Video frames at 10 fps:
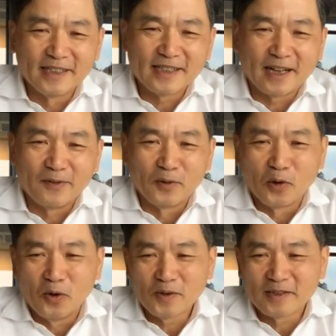Just like our
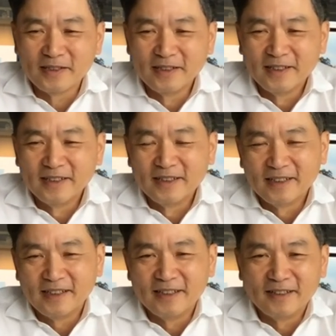laws,
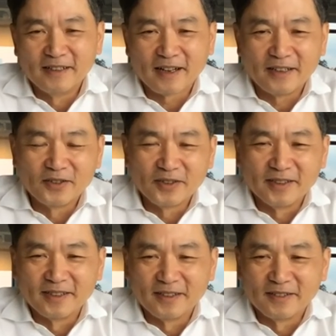in the
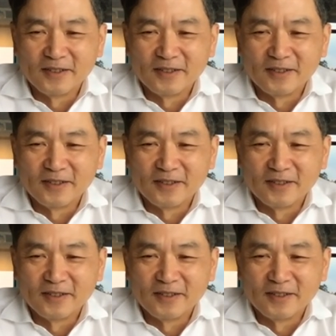country,